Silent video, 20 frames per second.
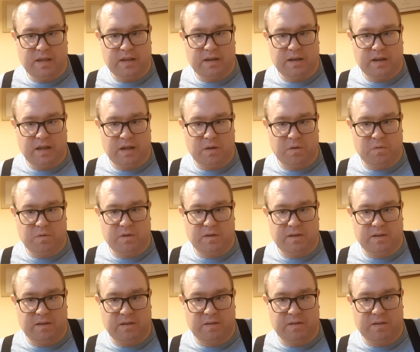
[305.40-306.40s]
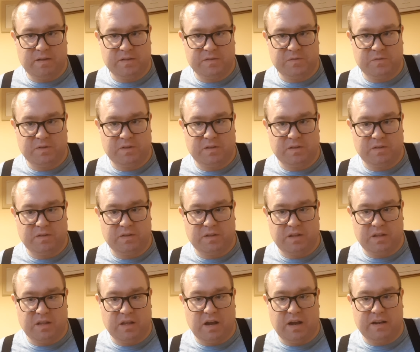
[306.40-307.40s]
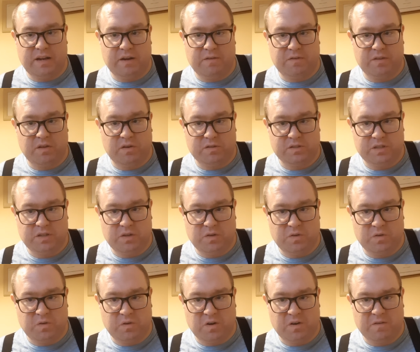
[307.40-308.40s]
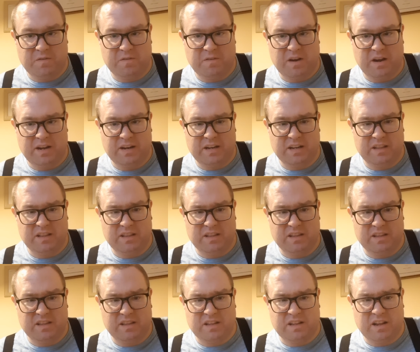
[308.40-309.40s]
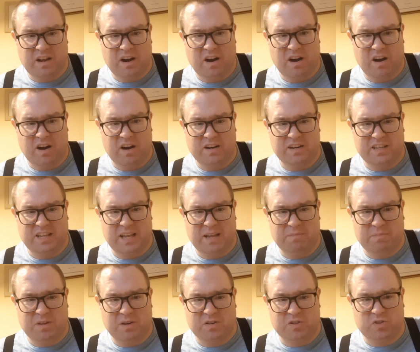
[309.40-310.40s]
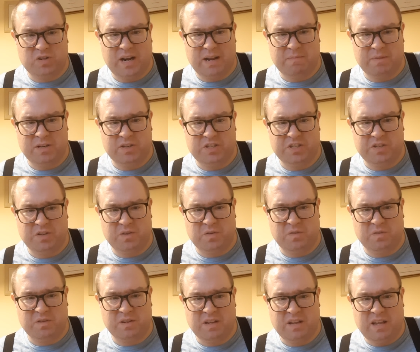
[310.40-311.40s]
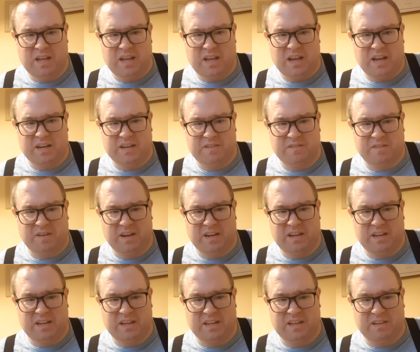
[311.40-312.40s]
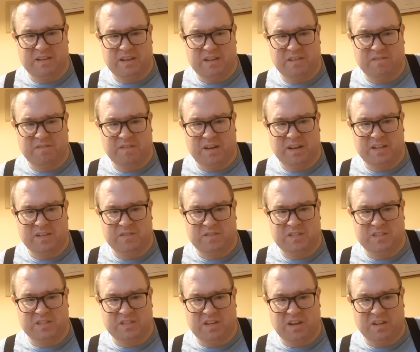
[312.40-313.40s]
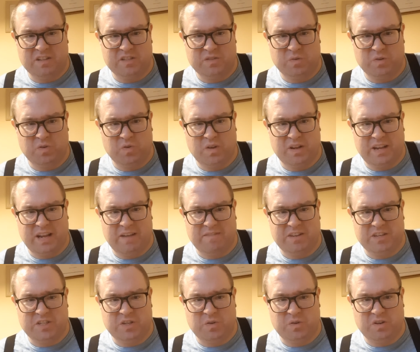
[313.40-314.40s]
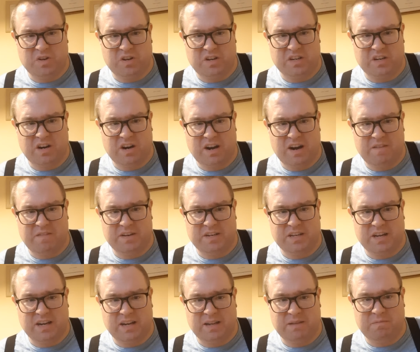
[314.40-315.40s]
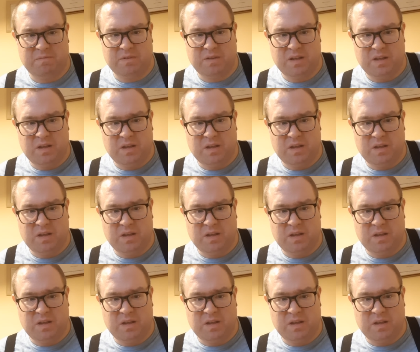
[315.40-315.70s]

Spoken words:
Now, is the idea for those of you who are finding it hard to keep their trem in tune, and if it's just gone so annoying you have to tune your guitar every time